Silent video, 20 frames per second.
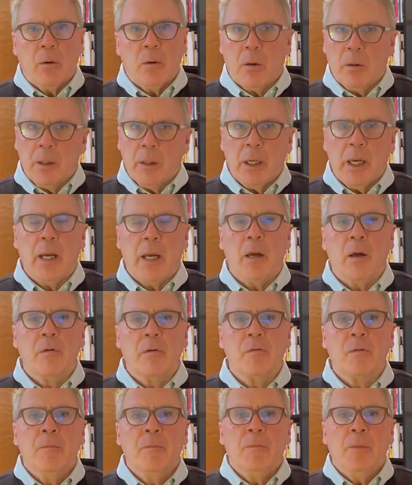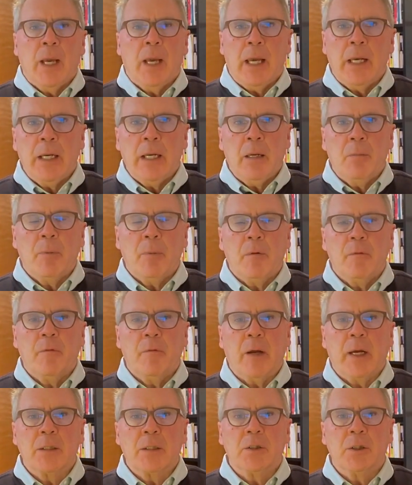all the nails and the
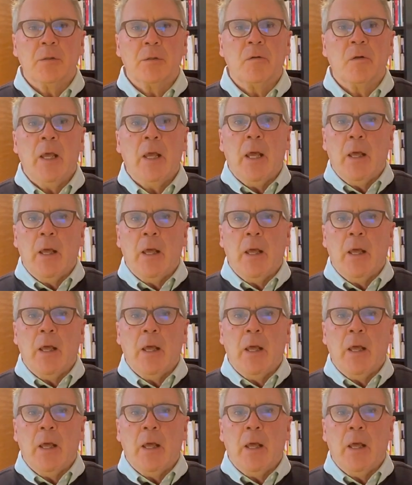imperfections,